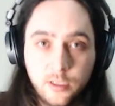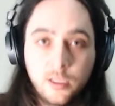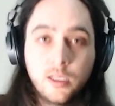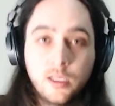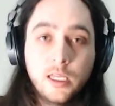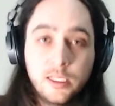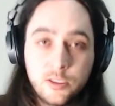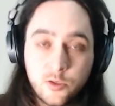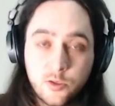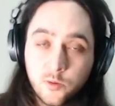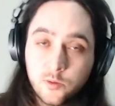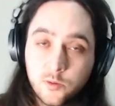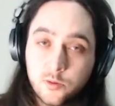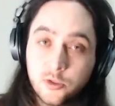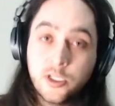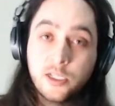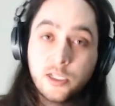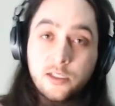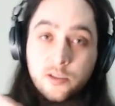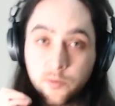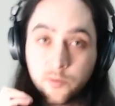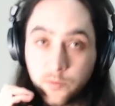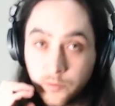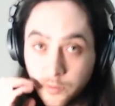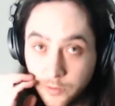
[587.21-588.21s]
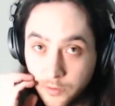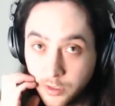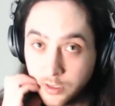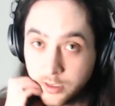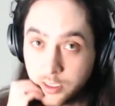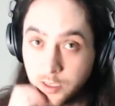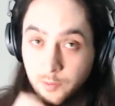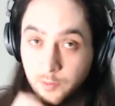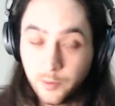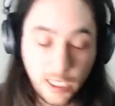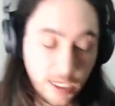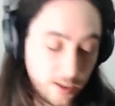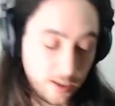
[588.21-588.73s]
It's all just
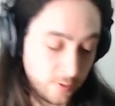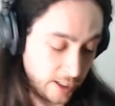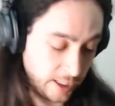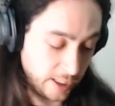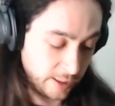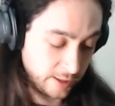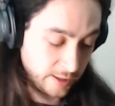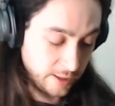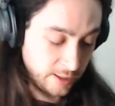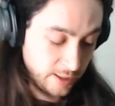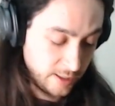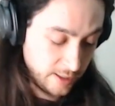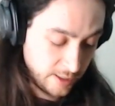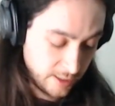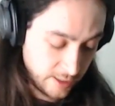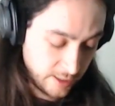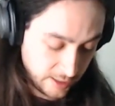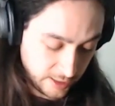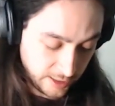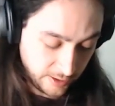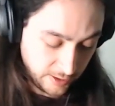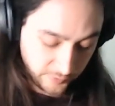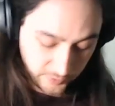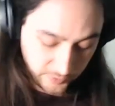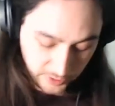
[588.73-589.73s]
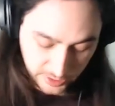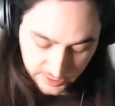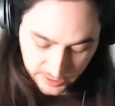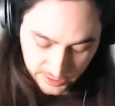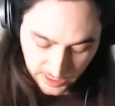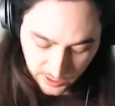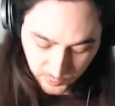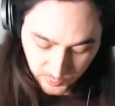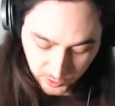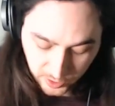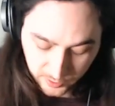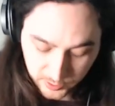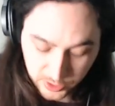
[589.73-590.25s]
to play around. Now for an
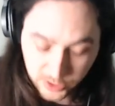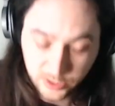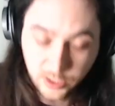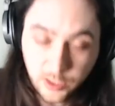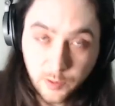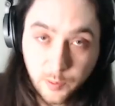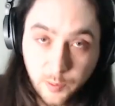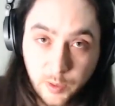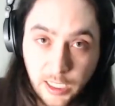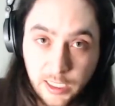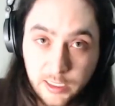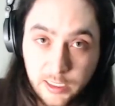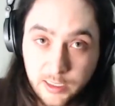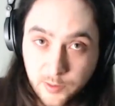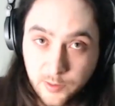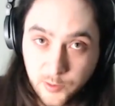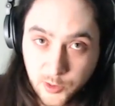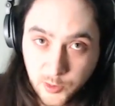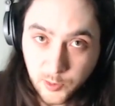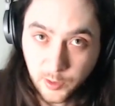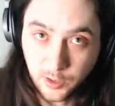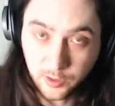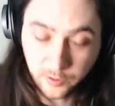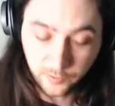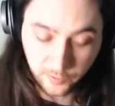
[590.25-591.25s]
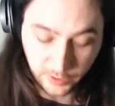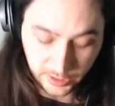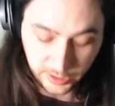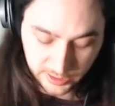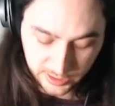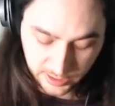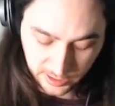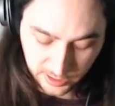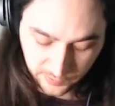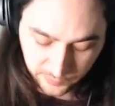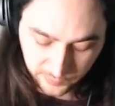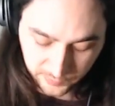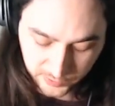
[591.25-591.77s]
example, I'm just going to play some 12th fret
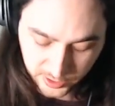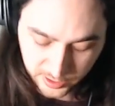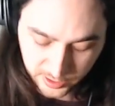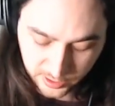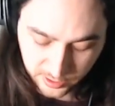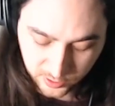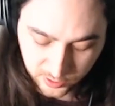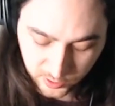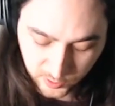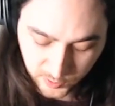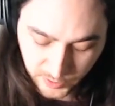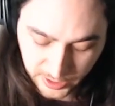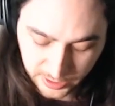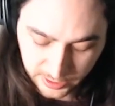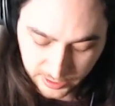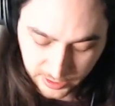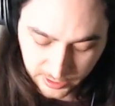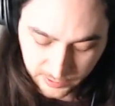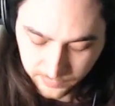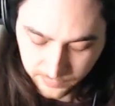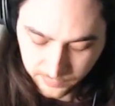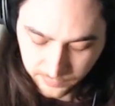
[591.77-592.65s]
stuff, just a little melody.